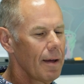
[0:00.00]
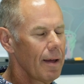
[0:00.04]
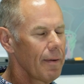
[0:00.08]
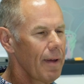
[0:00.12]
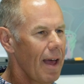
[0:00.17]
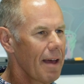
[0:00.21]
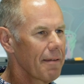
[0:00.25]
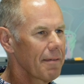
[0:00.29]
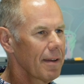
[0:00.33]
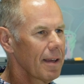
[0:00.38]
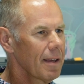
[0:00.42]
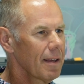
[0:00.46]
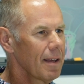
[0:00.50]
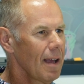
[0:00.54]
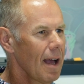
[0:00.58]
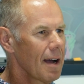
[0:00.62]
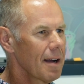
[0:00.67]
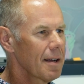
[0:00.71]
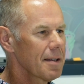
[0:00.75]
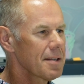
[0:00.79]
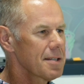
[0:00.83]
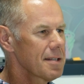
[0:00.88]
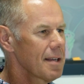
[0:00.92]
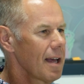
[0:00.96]
Having a
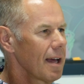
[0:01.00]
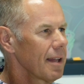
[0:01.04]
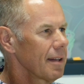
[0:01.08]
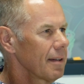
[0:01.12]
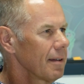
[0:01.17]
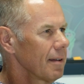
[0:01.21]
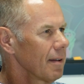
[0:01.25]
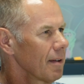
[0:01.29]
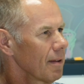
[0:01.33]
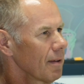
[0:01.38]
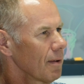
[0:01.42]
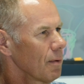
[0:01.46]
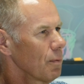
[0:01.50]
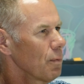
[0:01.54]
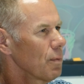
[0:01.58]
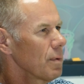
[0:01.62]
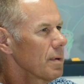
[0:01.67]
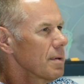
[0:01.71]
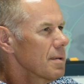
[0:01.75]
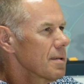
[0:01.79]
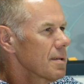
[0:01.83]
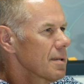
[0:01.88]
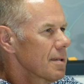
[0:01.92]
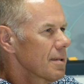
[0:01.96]
young son that
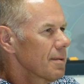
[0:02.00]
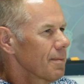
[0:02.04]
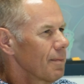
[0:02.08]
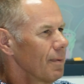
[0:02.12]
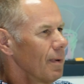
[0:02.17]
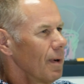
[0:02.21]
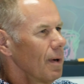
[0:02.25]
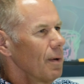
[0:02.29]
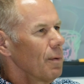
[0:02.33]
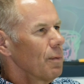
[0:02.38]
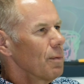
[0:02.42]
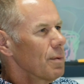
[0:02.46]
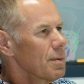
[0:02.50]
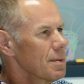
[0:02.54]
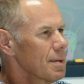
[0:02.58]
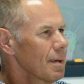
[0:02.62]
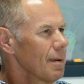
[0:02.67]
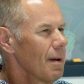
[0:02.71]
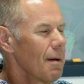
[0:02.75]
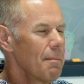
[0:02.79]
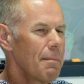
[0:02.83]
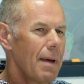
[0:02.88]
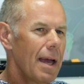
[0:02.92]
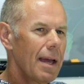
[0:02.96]
was
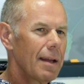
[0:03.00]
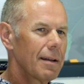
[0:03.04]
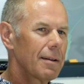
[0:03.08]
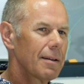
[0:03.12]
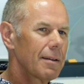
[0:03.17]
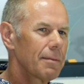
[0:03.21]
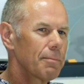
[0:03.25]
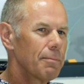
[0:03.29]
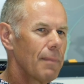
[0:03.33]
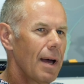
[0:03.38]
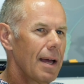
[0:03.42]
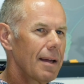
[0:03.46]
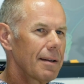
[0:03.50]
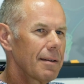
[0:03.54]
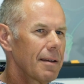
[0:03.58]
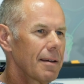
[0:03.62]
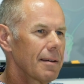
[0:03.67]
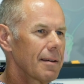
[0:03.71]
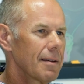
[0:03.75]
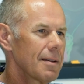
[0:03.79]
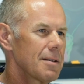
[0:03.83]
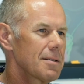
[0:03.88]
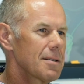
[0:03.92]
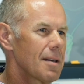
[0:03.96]
a mad
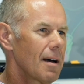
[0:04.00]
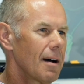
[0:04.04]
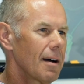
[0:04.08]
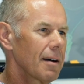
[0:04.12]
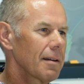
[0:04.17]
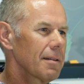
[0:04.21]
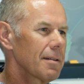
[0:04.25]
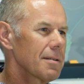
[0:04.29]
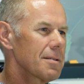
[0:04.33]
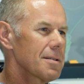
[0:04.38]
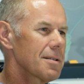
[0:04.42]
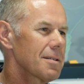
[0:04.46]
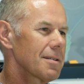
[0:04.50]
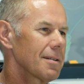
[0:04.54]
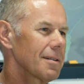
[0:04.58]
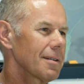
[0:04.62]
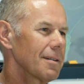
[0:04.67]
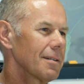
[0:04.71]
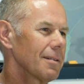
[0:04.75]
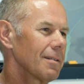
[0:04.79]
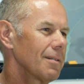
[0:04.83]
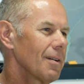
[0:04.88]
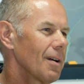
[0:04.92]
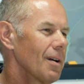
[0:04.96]
keen cyclist
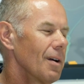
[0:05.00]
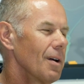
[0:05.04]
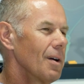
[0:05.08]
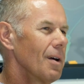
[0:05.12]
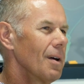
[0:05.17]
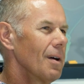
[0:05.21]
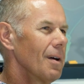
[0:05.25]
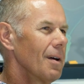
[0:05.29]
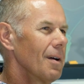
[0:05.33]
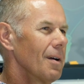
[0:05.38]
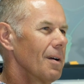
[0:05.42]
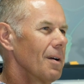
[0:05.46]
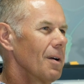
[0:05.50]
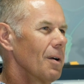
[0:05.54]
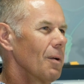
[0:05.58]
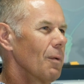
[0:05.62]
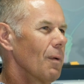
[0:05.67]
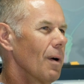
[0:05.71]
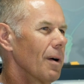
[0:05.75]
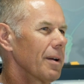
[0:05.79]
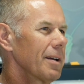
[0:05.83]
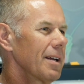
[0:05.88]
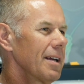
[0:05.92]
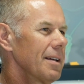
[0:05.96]
and
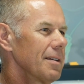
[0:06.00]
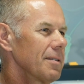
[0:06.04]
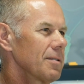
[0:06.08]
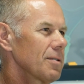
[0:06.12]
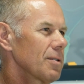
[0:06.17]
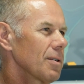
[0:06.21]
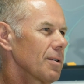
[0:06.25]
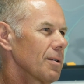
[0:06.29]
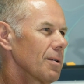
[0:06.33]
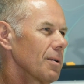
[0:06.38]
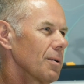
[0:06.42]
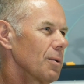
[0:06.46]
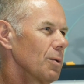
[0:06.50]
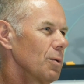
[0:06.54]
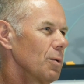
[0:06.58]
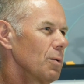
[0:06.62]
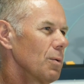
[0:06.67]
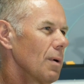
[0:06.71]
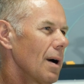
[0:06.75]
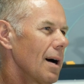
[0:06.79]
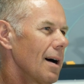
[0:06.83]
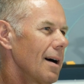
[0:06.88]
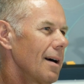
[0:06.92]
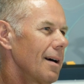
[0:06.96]
wanting
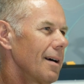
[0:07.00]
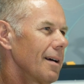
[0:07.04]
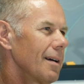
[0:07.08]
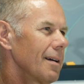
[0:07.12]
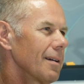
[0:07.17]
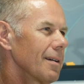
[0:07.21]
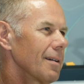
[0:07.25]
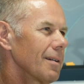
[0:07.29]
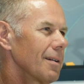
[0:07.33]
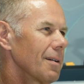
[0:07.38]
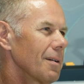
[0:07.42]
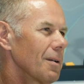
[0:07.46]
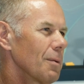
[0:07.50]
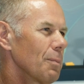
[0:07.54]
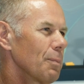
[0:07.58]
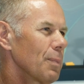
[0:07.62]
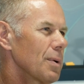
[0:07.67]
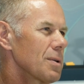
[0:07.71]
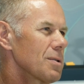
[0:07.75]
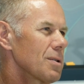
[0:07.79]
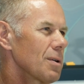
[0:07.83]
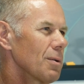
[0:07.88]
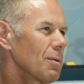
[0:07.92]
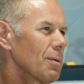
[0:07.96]
to
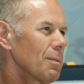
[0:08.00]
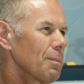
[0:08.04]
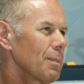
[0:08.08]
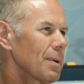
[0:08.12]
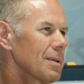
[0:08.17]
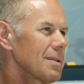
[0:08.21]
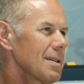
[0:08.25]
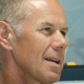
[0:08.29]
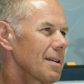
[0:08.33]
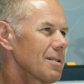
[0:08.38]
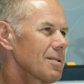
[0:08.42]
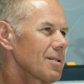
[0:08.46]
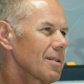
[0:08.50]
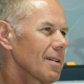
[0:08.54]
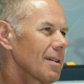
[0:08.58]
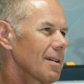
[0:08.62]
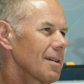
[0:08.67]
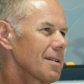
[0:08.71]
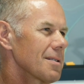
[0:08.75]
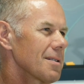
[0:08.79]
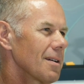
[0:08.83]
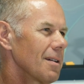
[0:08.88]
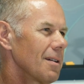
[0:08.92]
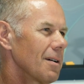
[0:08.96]
pursue it potentially
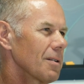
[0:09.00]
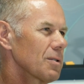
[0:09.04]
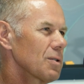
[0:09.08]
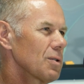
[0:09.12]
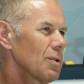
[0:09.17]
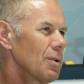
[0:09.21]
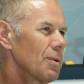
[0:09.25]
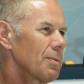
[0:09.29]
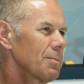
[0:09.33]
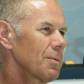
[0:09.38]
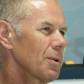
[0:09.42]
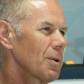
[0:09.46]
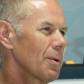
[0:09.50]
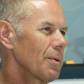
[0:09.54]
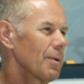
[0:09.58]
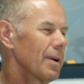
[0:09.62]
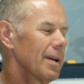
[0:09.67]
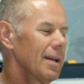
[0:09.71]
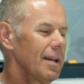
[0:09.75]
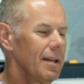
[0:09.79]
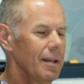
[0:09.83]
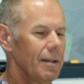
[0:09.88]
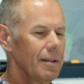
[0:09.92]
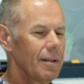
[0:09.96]
as a long-term
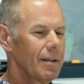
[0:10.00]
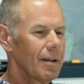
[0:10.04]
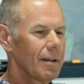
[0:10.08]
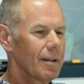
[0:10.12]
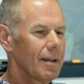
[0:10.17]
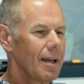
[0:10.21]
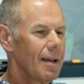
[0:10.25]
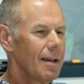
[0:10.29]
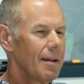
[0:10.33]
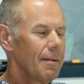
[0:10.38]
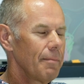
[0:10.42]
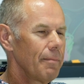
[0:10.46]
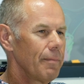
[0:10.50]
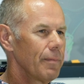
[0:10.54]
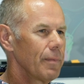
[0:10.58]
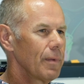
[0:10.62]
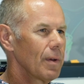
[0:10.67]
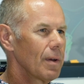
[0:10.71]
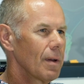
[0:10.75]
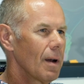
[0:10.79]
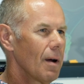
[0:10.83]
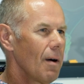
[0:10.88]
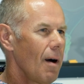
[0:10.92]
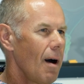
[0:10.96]
career.
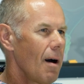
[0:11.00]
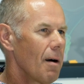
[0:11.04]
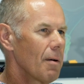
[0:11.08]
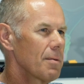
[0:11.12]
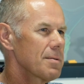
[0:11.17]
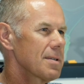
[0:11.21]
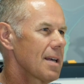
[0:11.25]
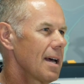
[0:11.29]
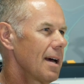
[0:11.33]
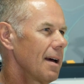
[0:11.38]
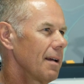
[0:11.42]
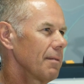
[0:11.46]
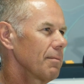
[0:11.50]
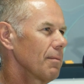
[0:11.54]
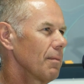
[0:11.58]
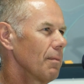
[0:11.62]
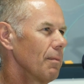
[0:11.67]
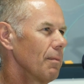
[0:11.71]
I was out